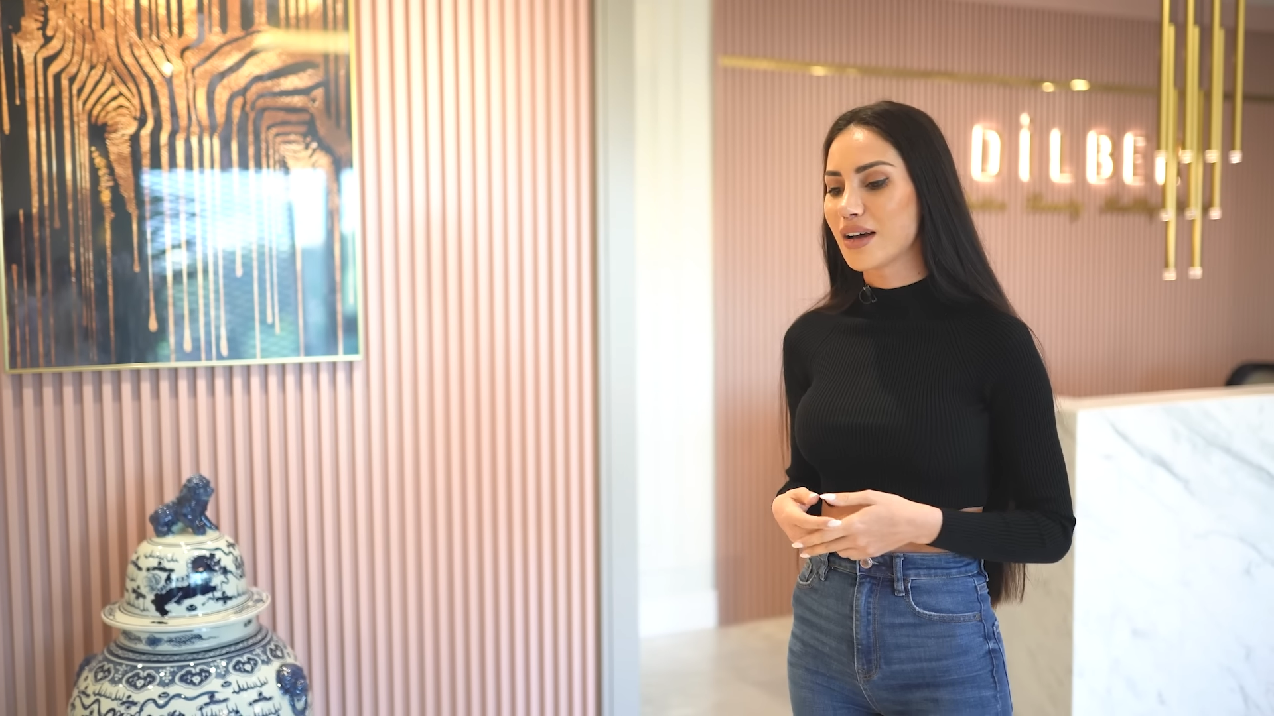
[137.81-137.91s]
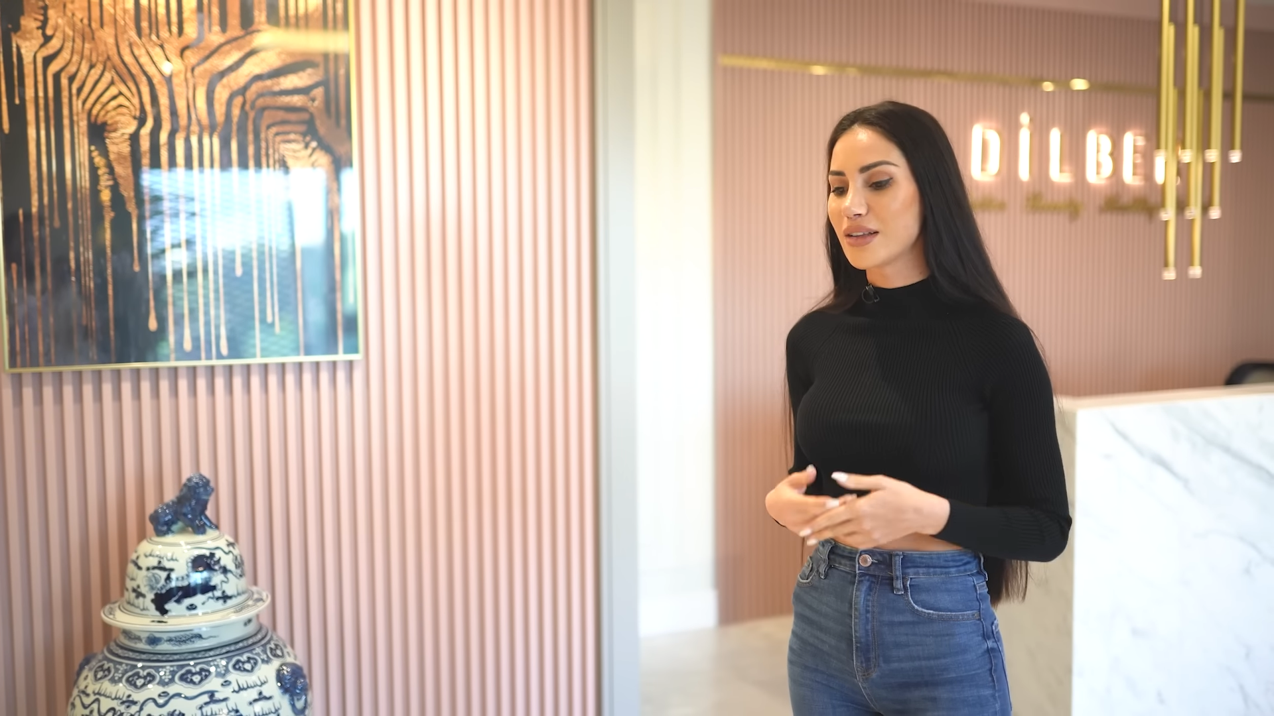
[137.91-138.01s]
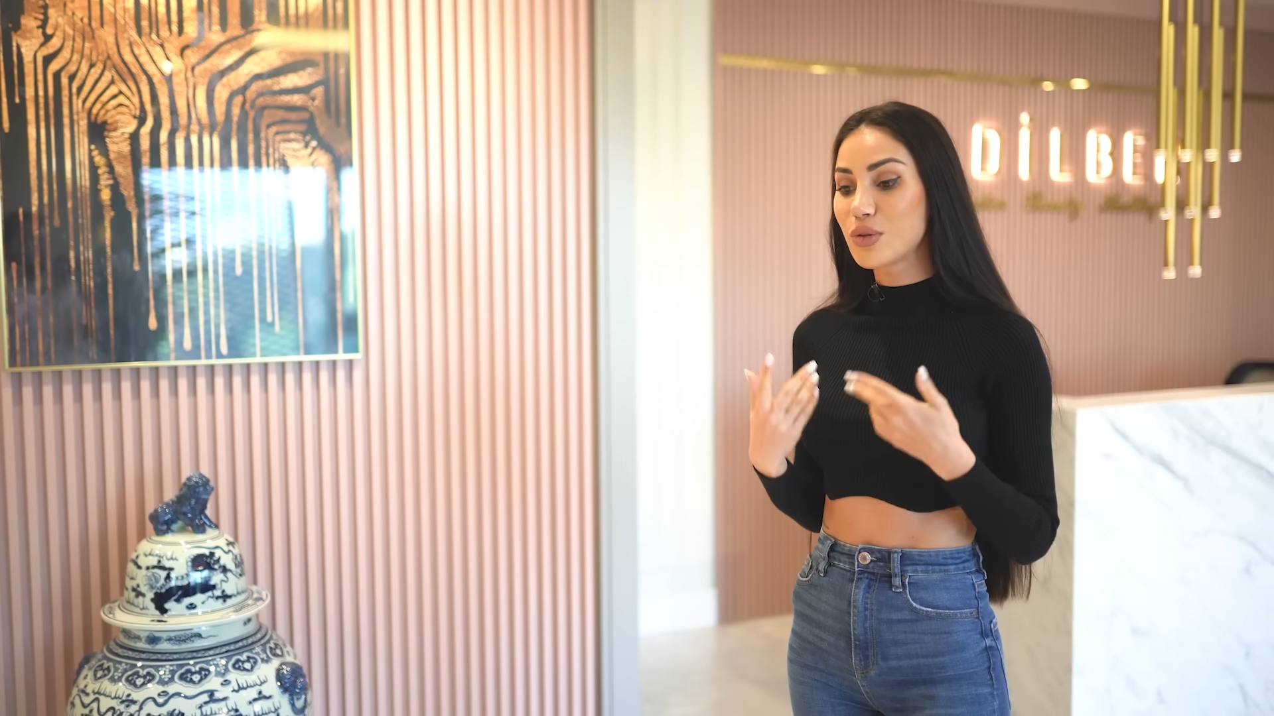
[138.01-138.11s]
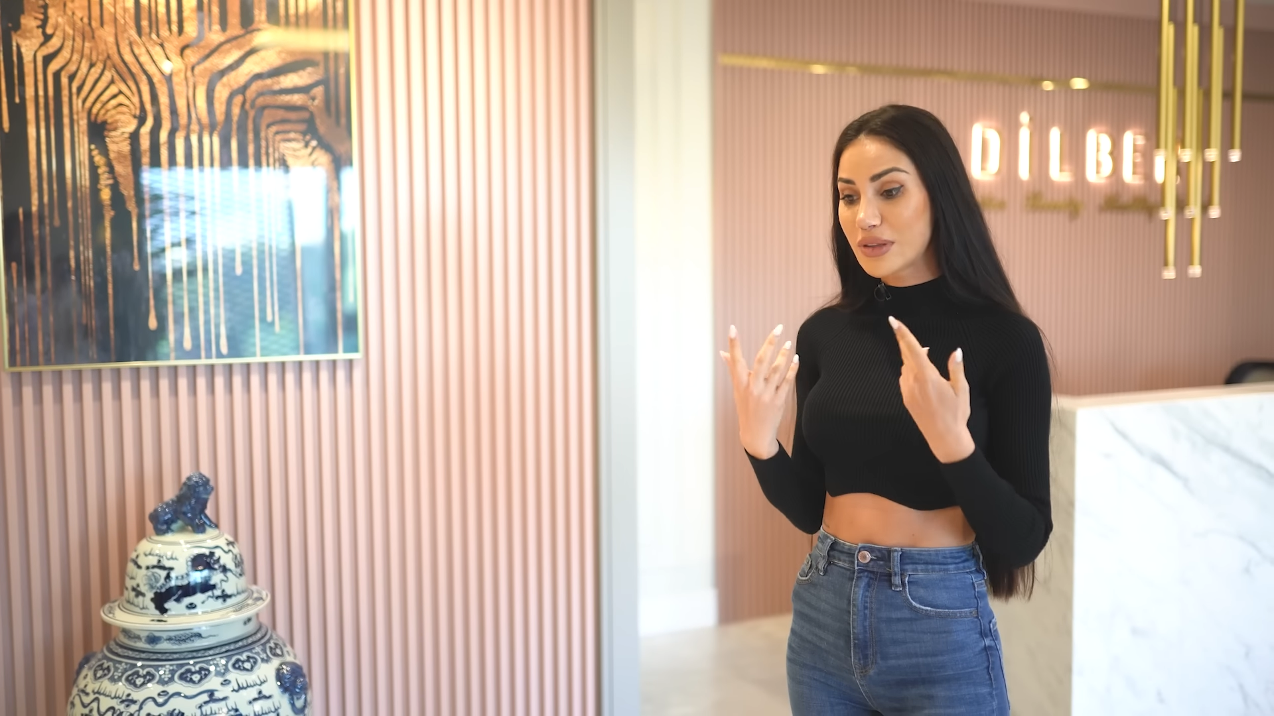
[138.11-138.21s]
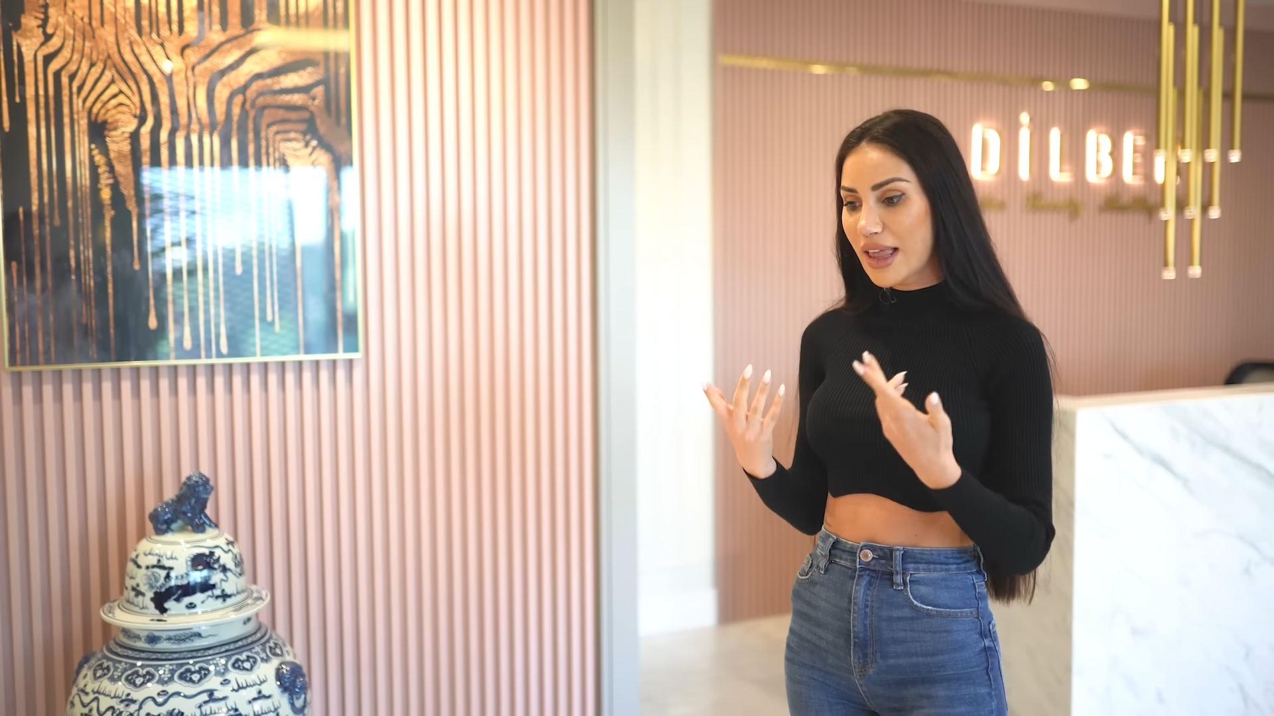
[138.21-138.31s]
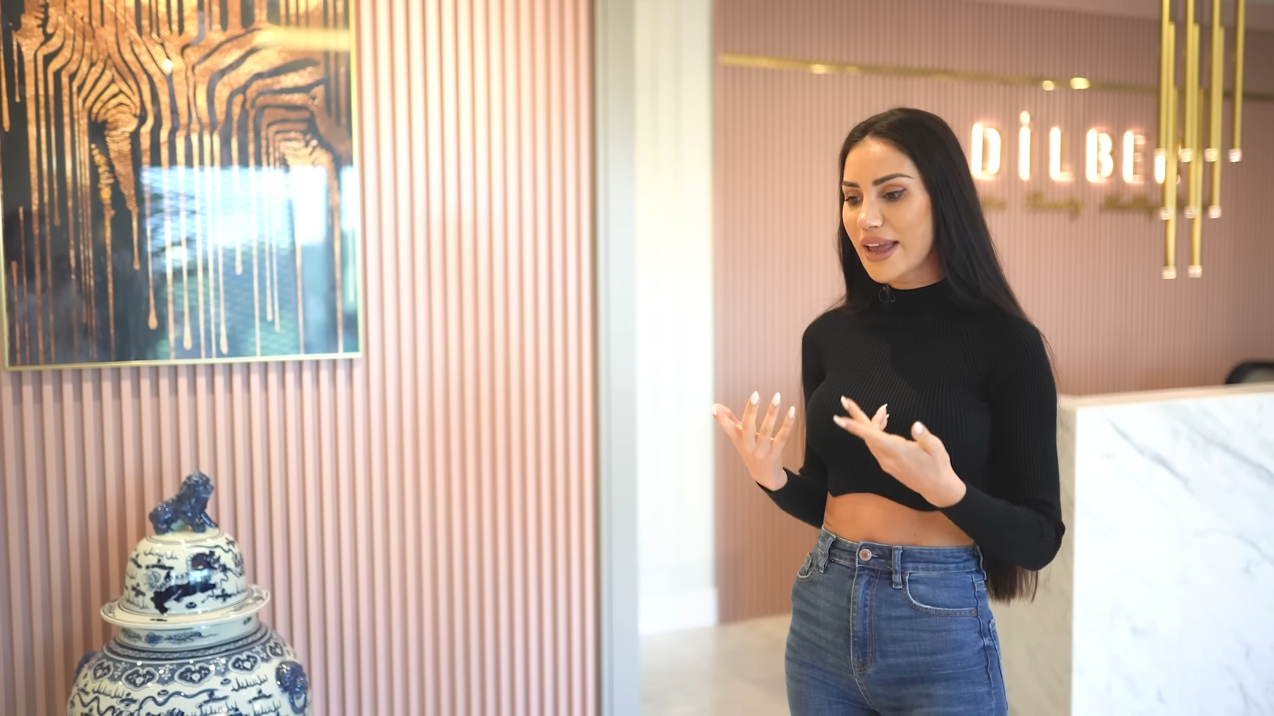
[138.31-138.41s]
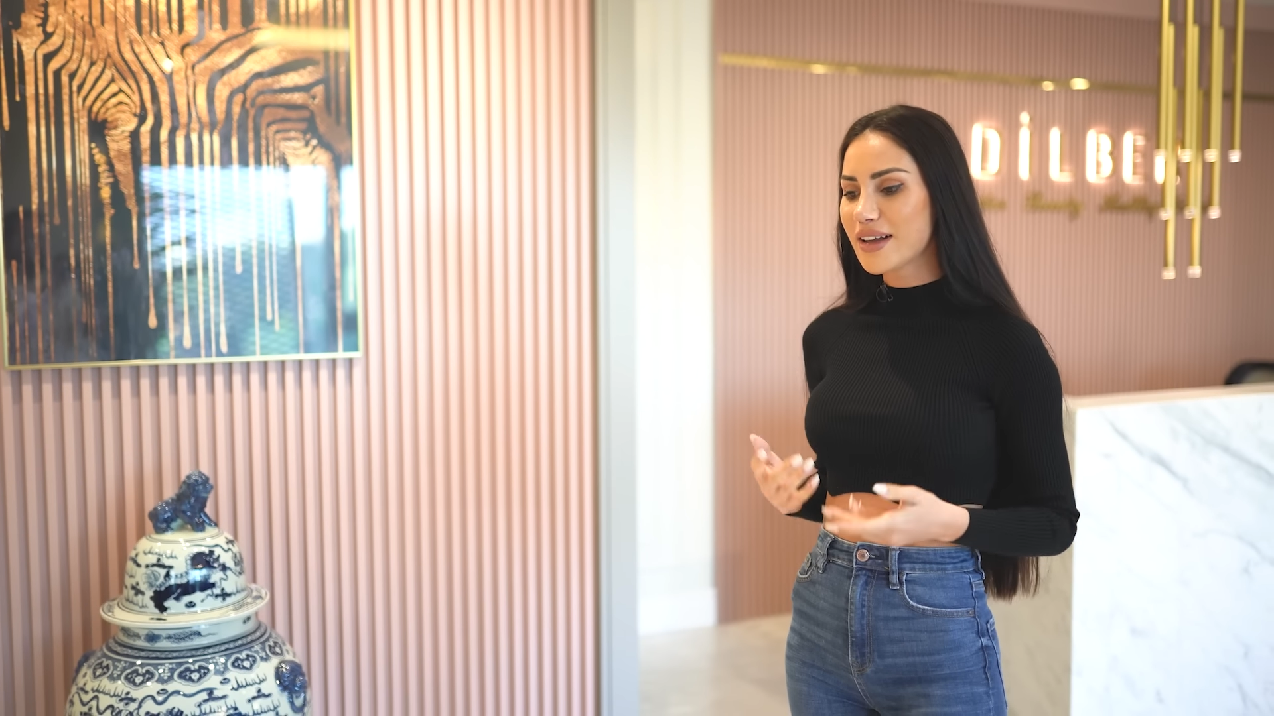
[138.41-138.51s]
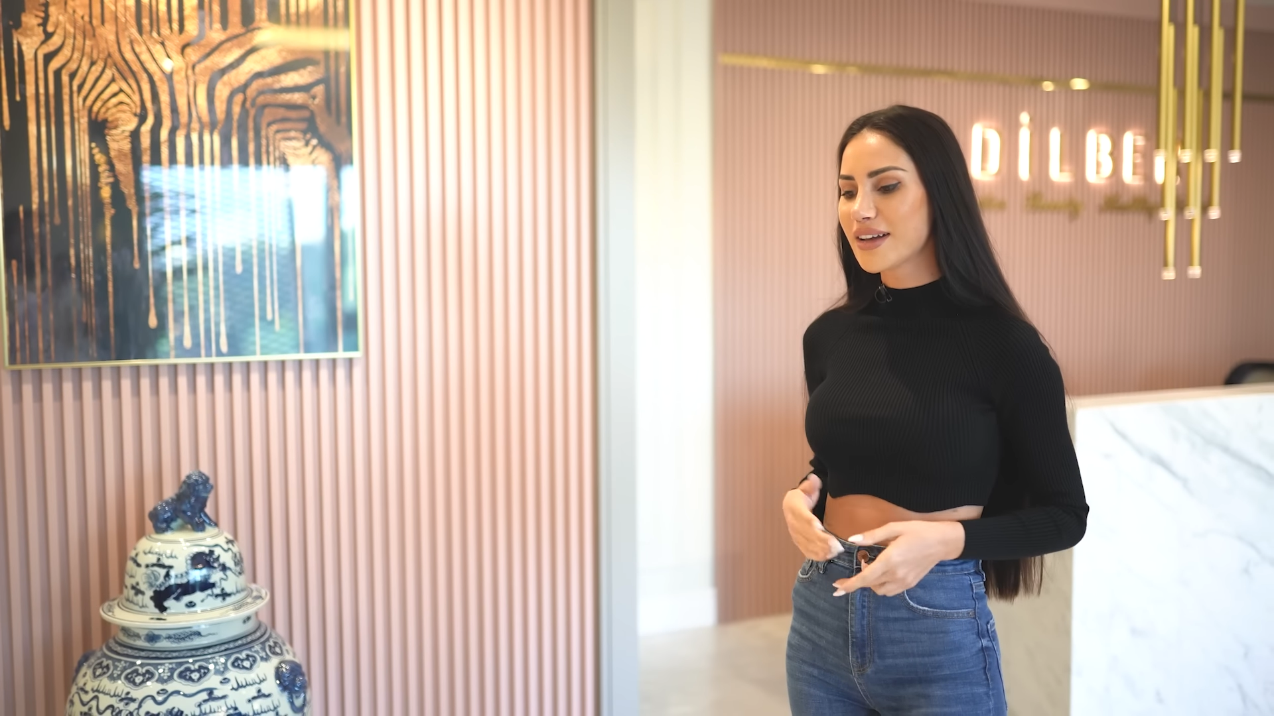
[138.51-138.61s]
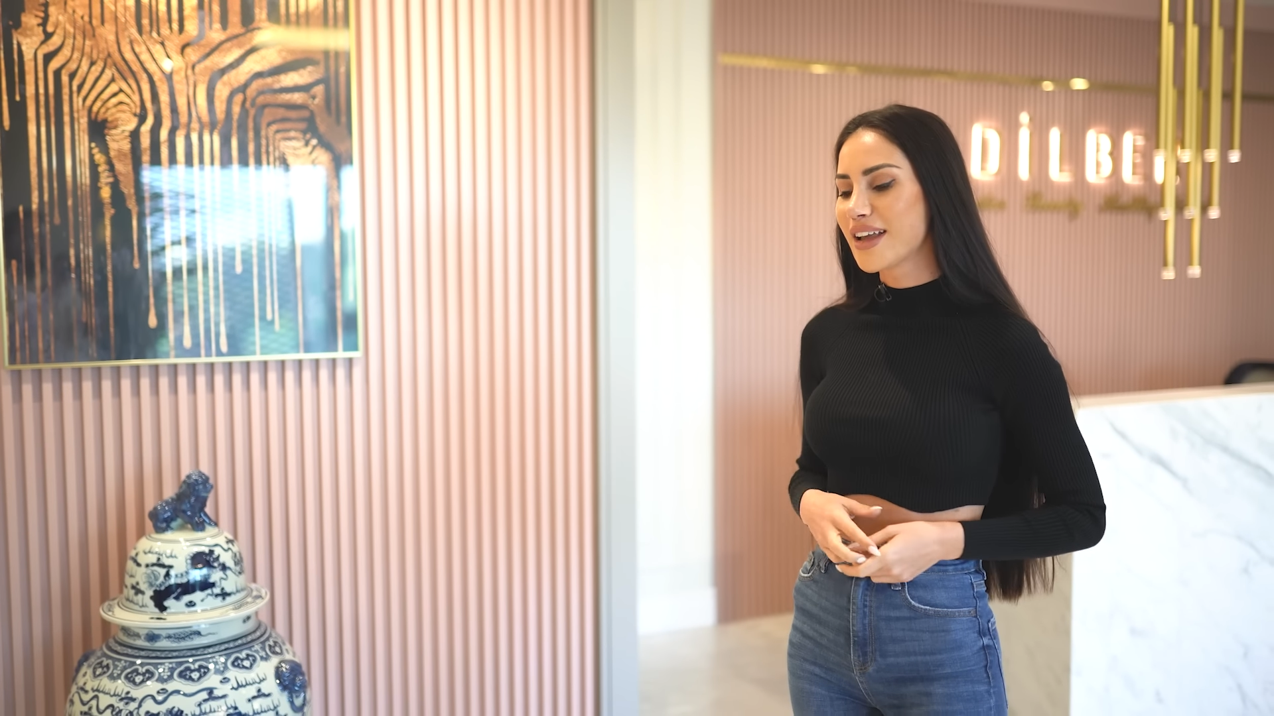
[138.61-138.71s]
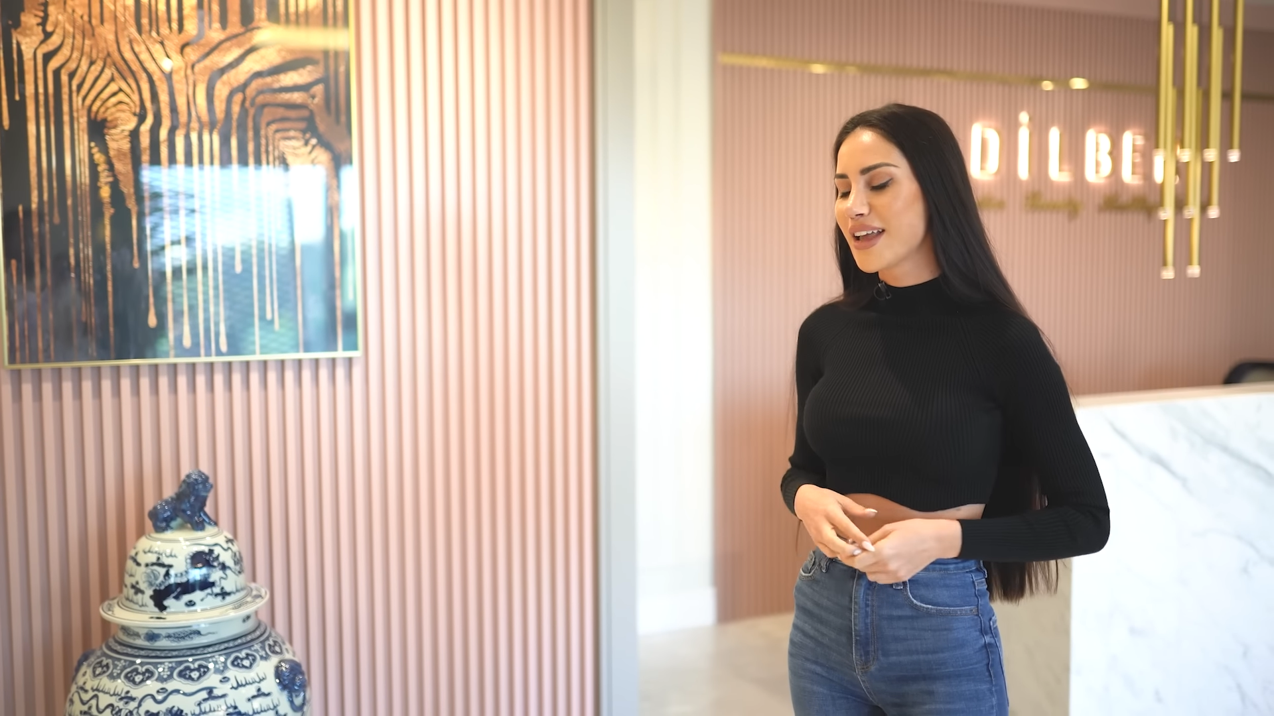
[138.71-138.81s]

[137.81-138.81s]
look like.